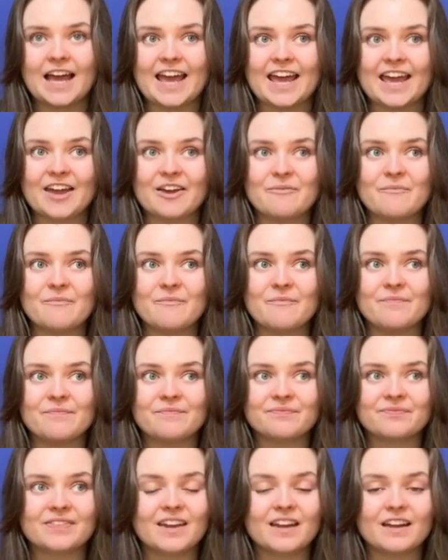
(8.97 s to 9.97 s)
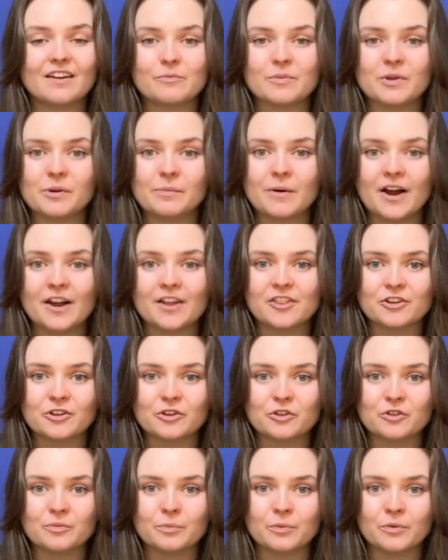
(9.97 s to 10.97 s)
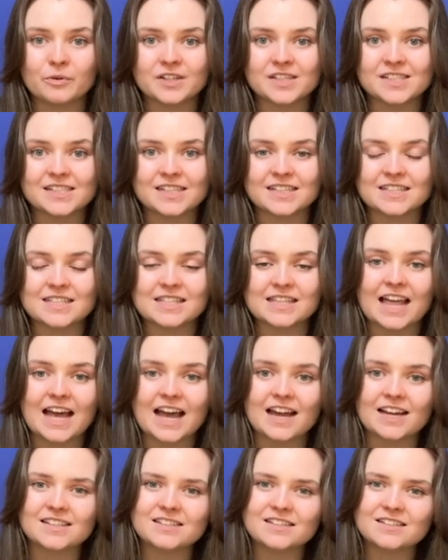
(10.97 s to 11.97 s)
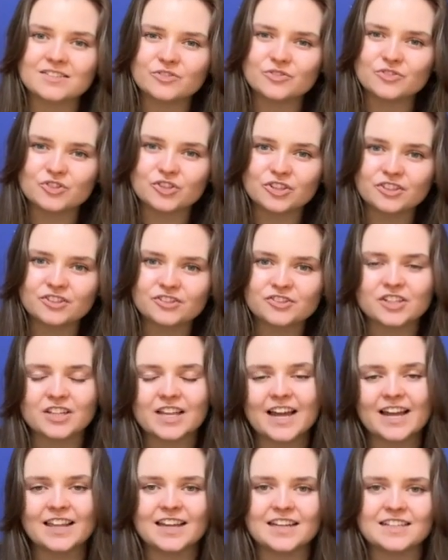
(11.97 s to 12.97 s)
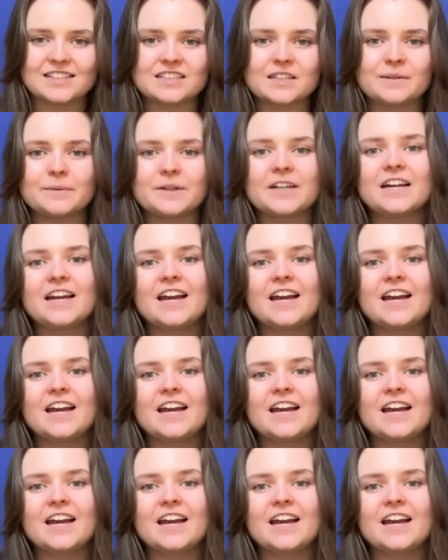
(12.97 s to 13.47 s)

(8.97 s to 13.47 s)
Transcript: Um, I've been a part of the youth board since last June, July last summer,